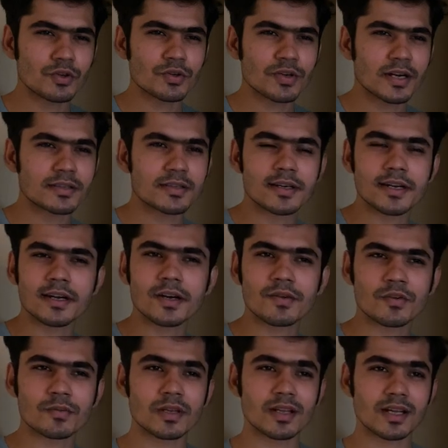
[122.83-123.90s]
want to get the data
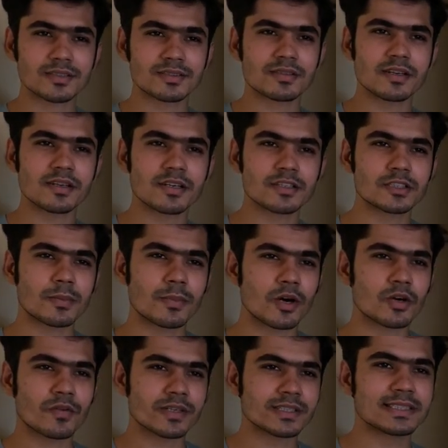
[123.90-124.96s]
from the last three years
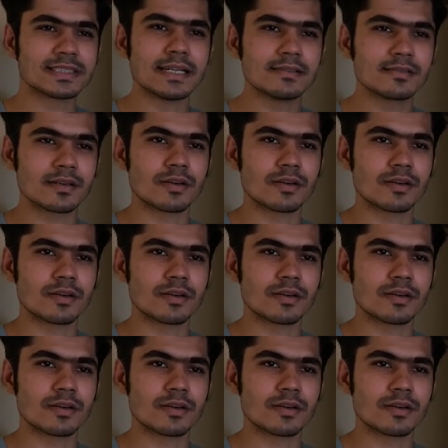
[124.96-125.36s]
about our sales